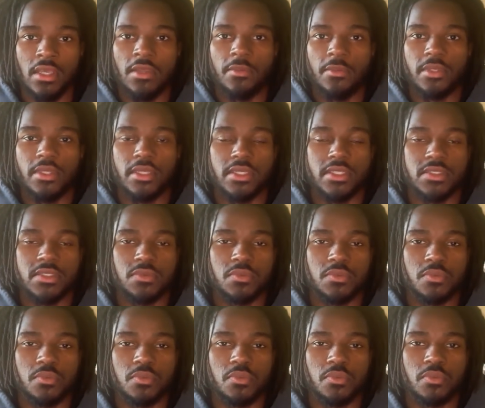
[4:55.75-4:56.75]
Because
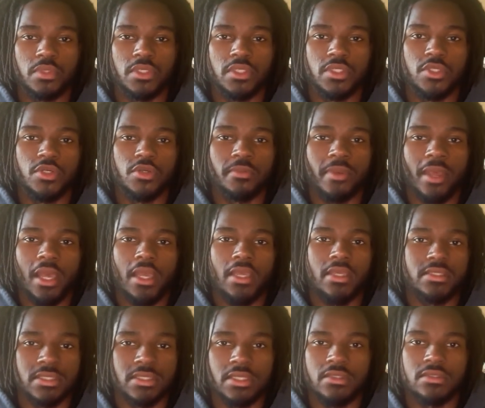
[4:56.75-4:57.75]
when your back
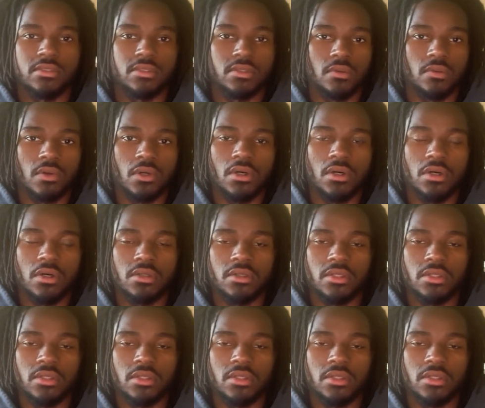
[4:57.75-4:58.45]
is against the wall